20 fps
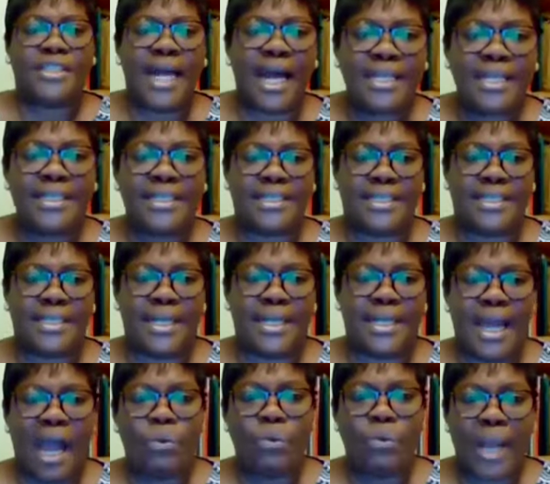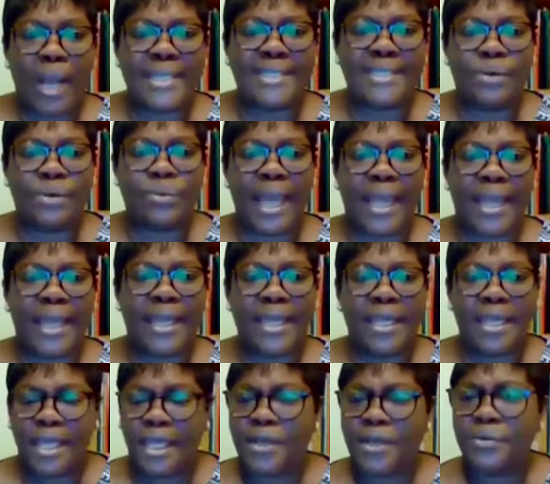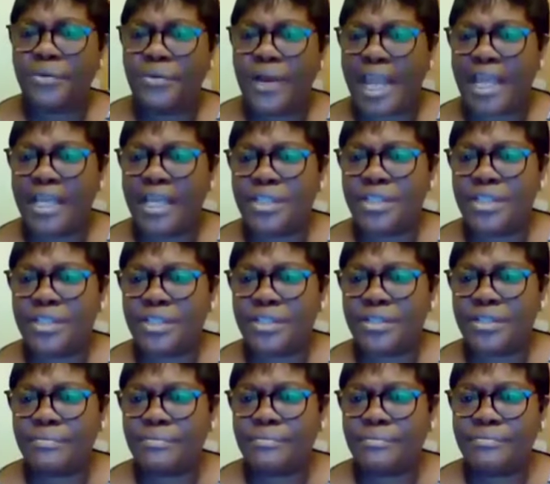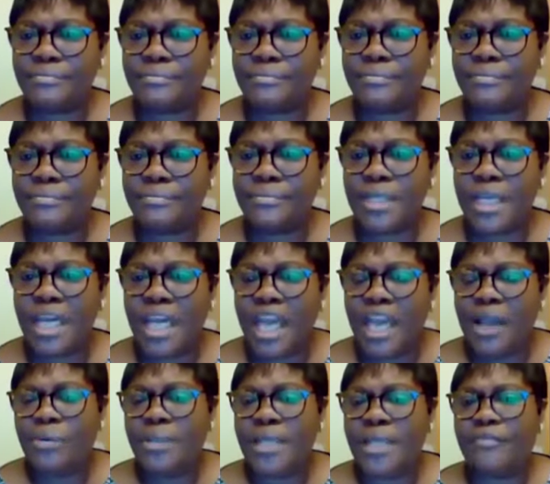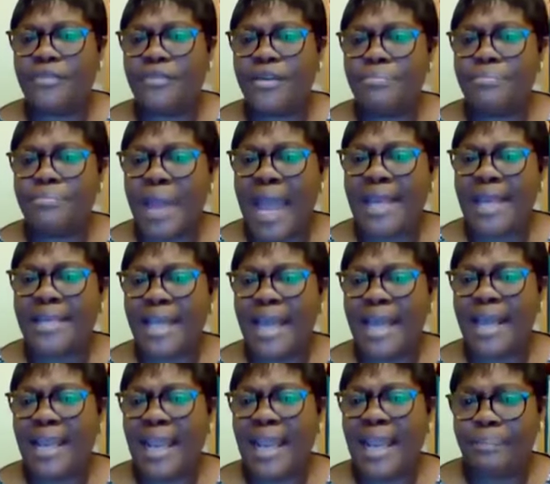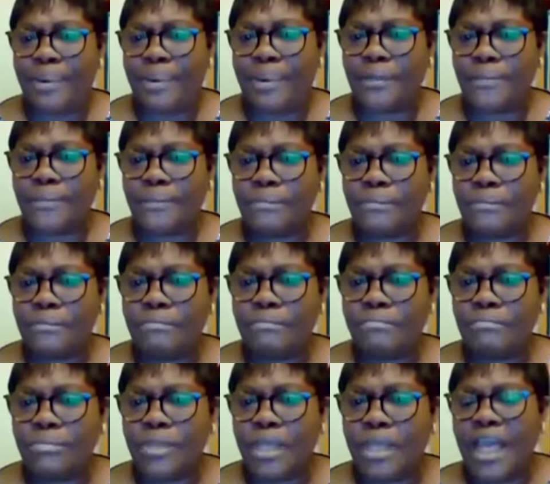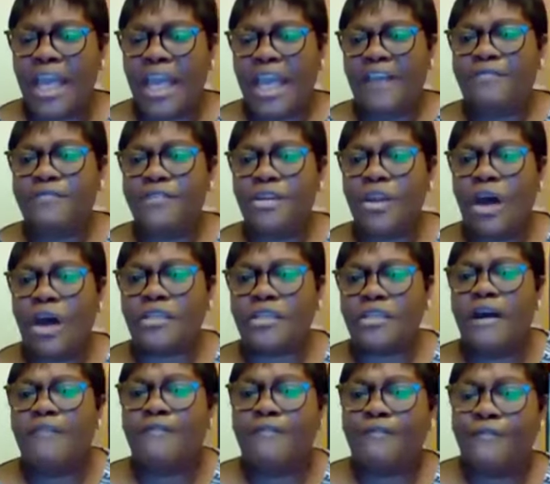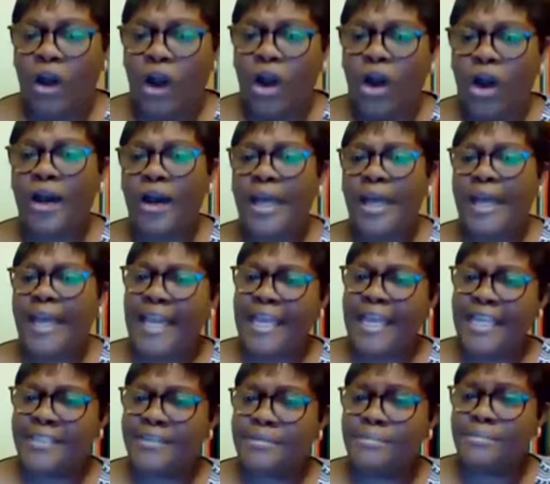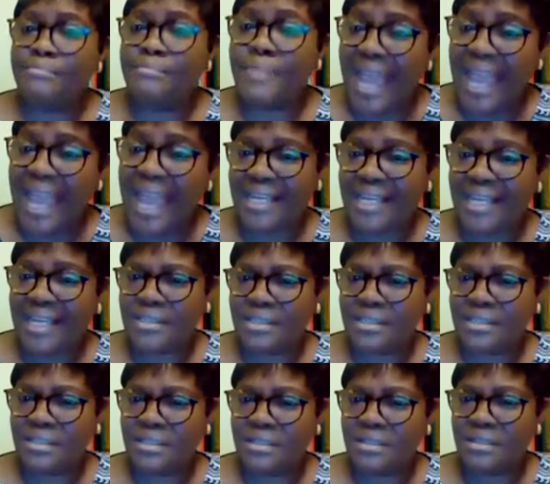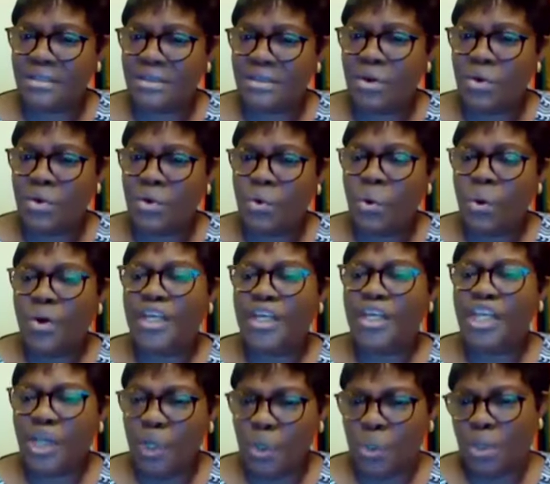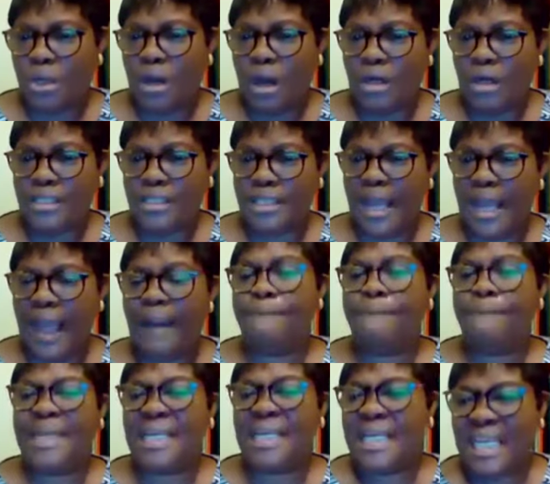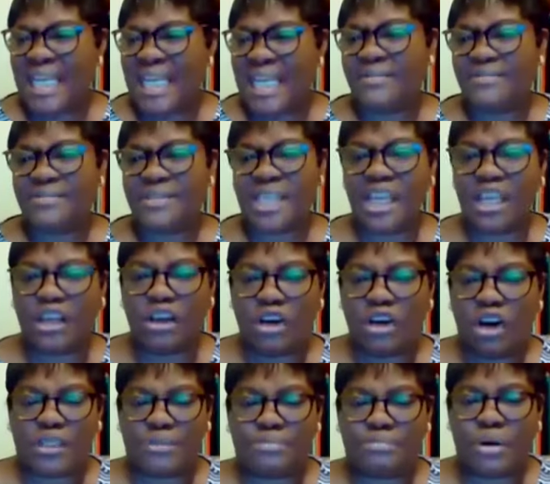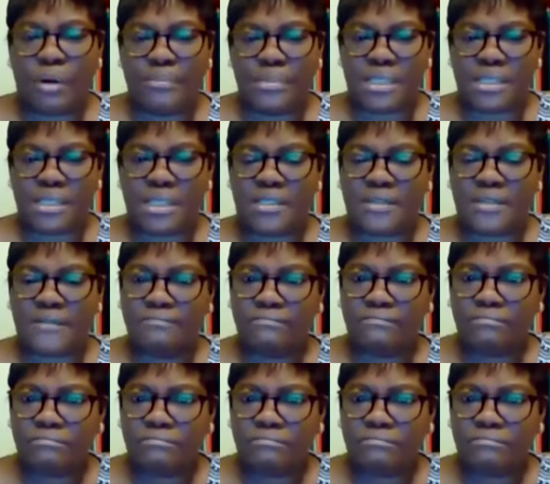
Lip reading: turned and went away in rage. He would have remained a leper, if not for his maid, who knew God and believes in God's promises.